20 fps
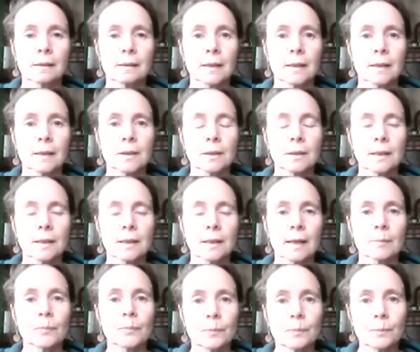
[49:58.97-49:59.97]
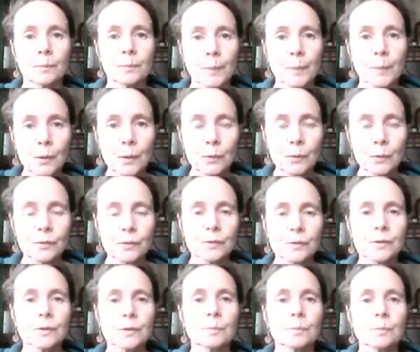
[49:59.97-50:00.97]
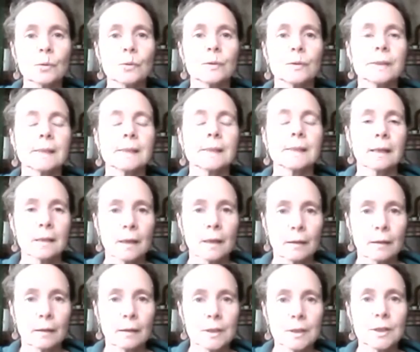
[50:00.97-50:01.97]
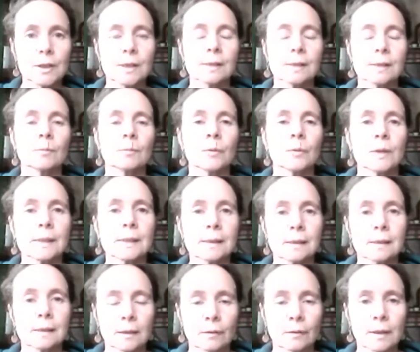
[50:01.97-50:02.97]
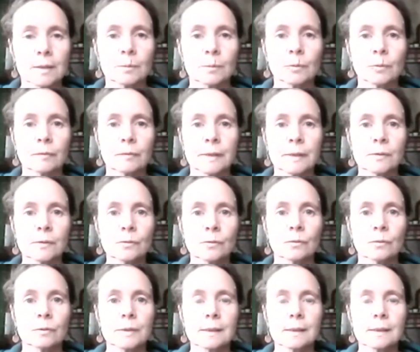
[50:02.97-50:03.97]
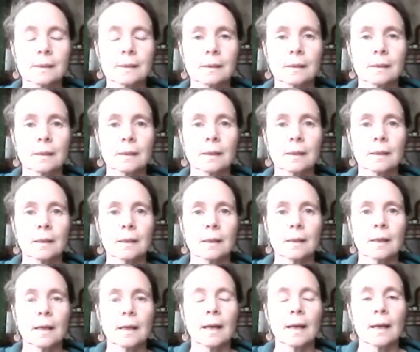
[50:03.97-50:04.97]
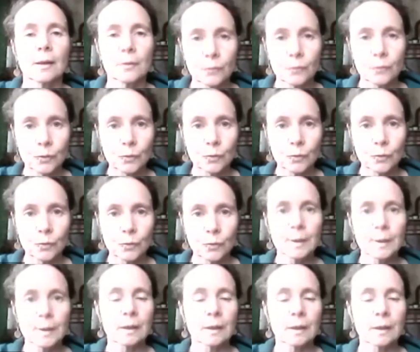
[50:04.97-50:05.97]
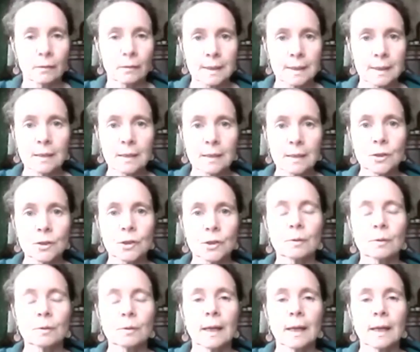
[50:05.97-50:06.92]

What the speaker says: That both supports and nourishes and brings an incredible resource through giving our attention to it.